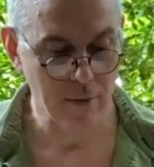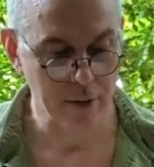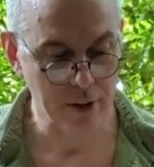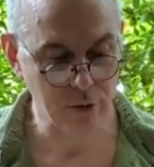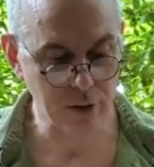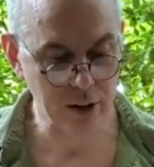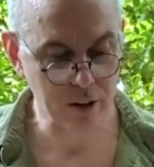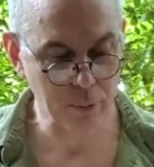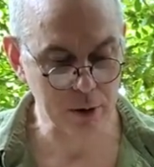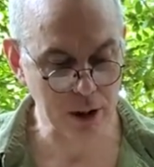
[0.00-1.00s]
This field
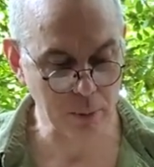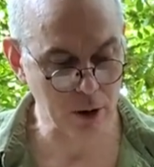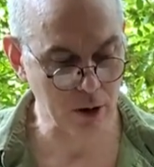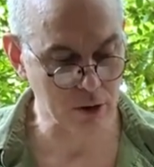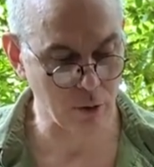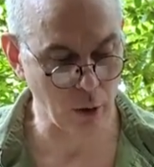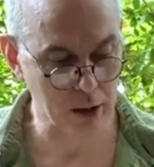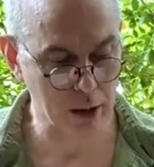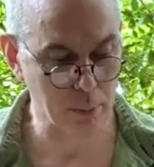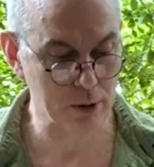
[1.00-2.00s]
of perception is void
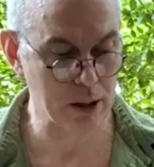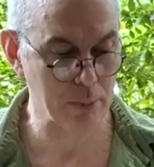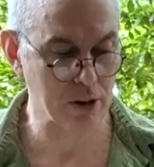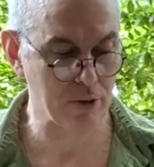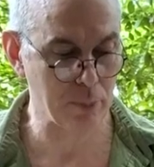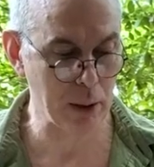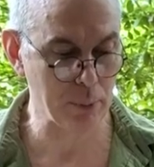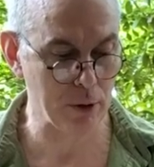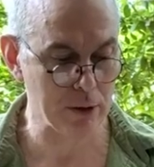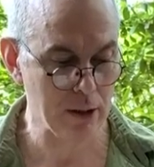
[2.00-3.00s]
of the perception of
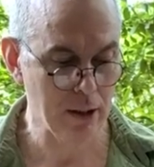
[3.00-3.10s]
people.